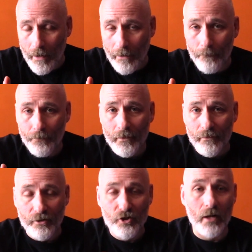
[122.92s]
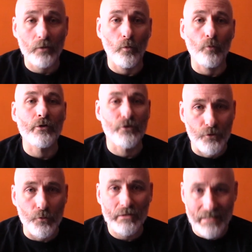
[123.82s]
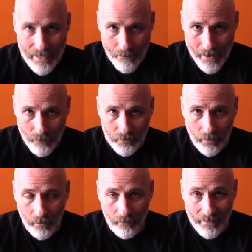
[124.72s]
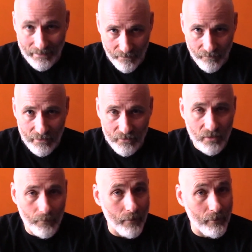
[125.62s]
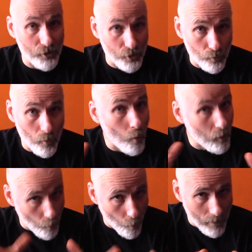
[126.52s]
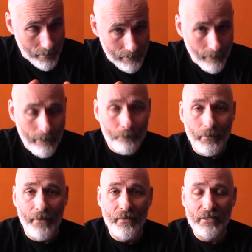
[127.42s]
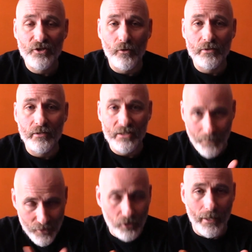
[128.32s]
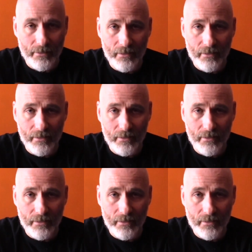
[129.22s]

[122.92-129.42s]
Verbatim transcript: where the child will reduce the amount of activities to maybe two or one, and they start to specialize.